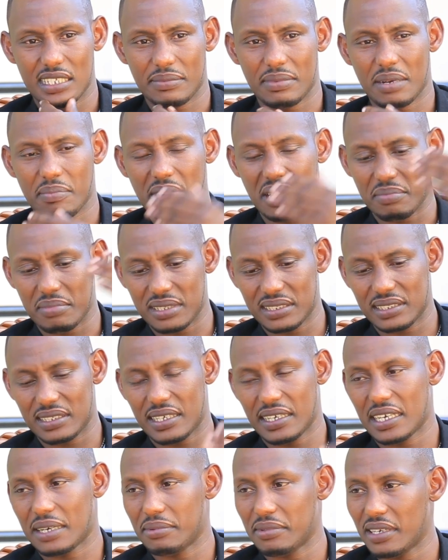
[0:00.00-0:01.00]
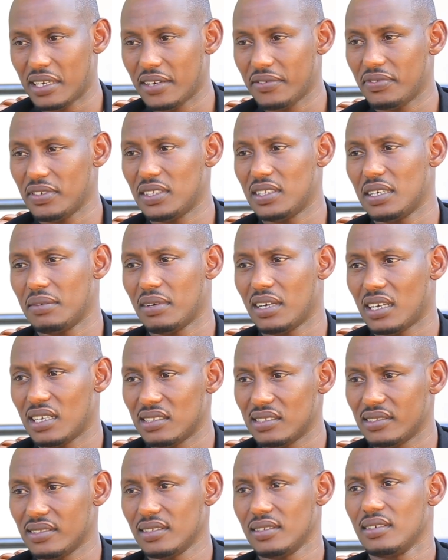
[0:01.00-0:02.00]
bampa amazina yabo ndayafite
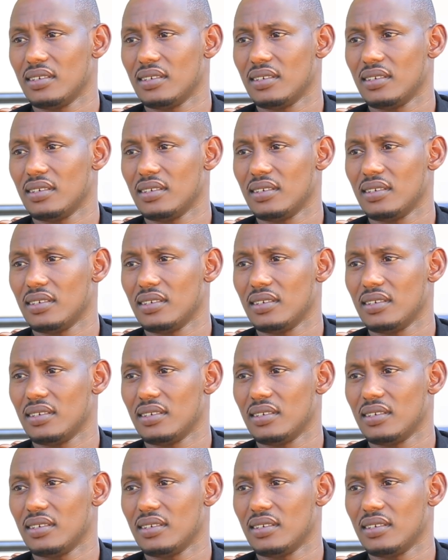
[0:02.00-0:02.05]
abahanzi